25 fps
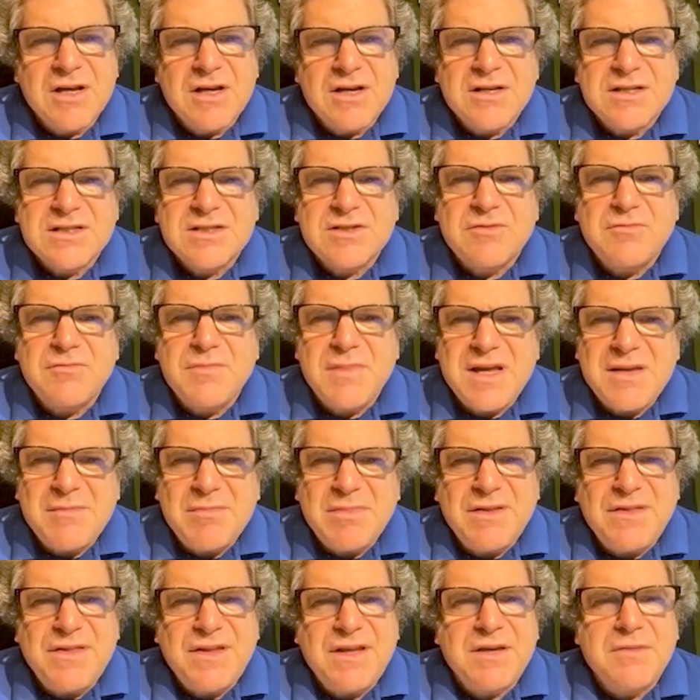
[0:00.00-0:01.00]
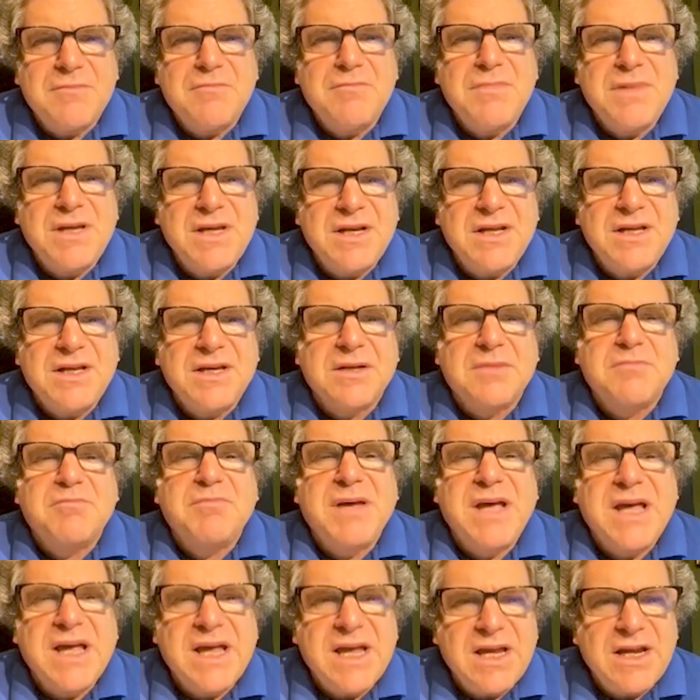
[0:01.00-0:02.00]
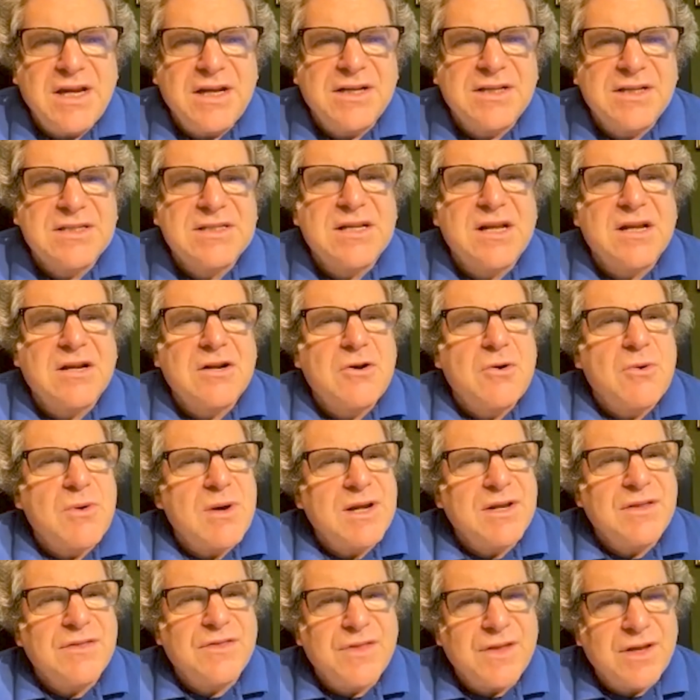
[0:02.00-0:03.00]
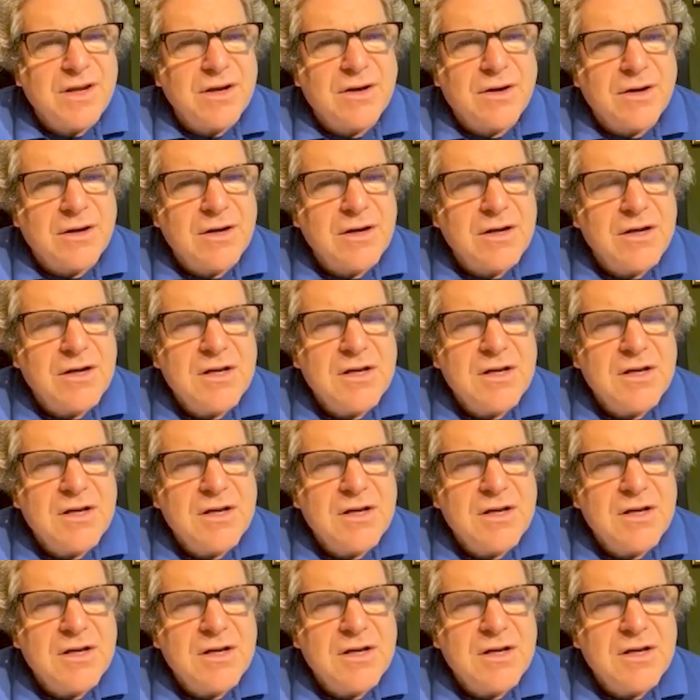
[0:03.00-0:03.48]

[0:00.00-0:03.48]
So maybe the immediate pain is not quite there,